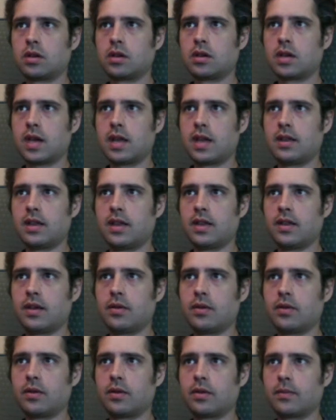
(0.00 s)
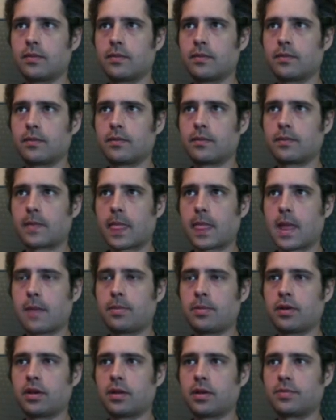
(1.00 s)
And then I
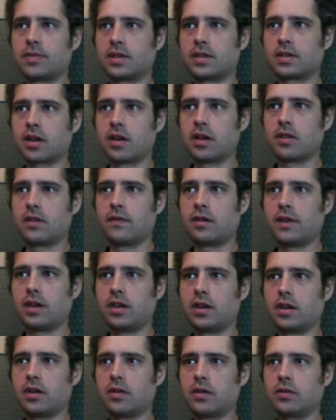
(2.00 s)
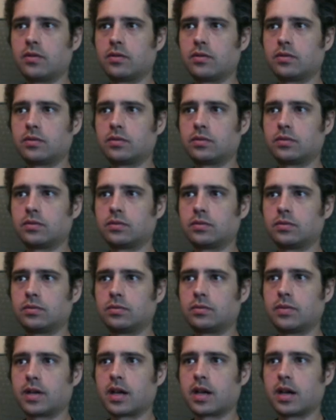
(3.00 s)
pulled up this other video
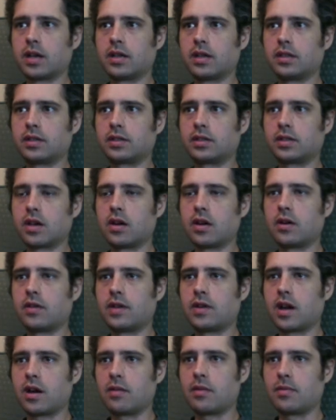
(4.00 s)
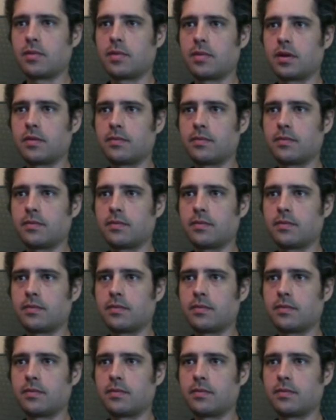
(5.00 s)
because, oh, now I remember.